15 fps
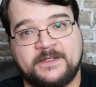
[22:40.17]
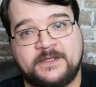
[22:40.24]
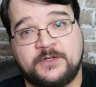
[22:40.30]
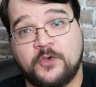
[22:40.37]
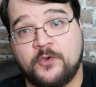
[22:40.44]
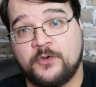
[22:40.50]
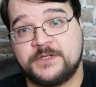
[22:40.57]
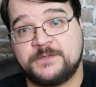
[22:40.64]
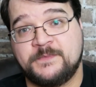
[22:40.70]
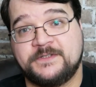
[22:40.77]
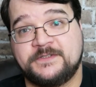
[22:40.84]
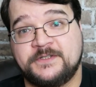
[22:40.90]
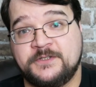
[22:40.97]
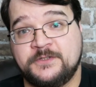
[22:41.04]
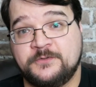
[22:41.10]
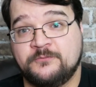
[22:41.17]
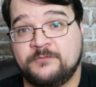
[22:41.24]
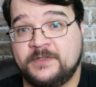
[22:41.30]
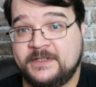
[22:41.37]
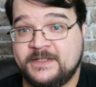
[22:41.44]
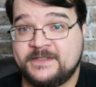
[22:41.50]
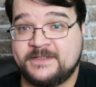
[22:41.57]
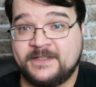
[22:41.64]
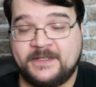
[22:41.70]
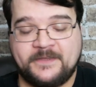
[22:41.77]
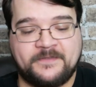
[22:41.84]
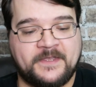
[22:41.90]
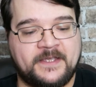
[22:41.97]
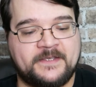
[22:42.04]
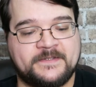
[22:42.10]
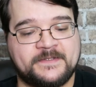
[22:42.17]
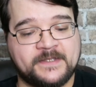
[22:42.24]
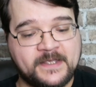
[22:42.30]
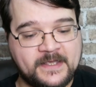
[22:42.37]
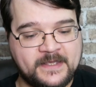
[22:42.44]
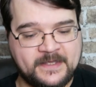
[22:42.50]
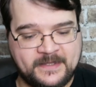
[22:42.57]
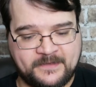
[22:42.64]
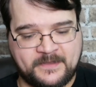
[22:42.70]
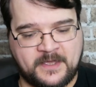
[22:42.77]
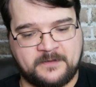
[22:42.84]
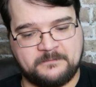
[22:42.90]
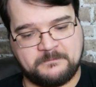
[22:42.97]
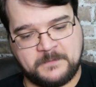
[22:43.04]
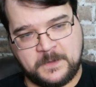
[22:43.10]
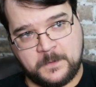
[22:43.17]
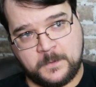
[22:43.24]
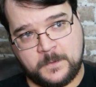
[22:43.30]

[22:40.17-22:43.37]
encouragement to do really silly things that,